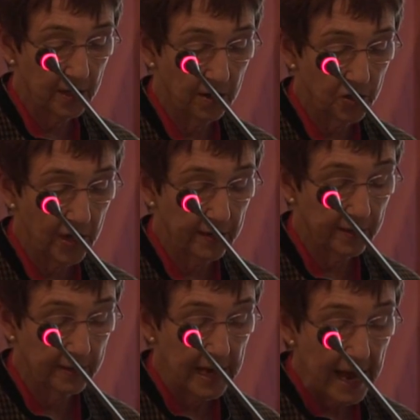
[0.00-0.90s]

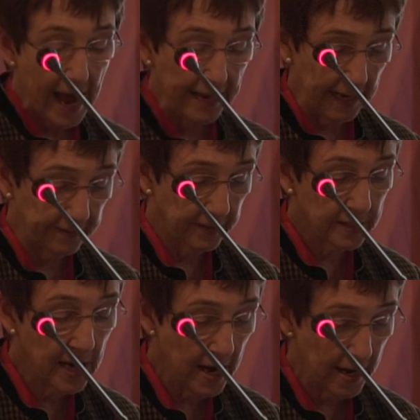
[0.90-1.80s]
cholangitis. And at the
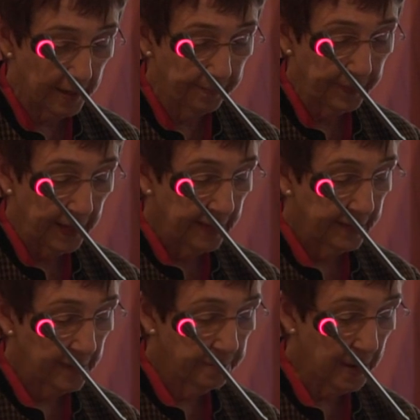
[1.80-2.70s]
time
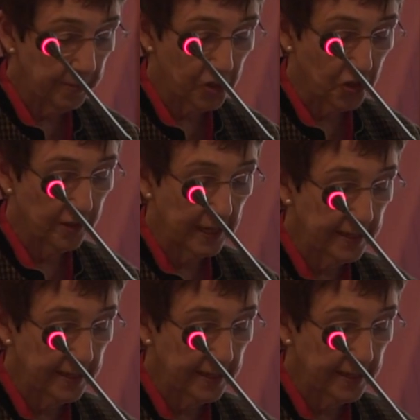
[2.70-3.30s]
they published it, they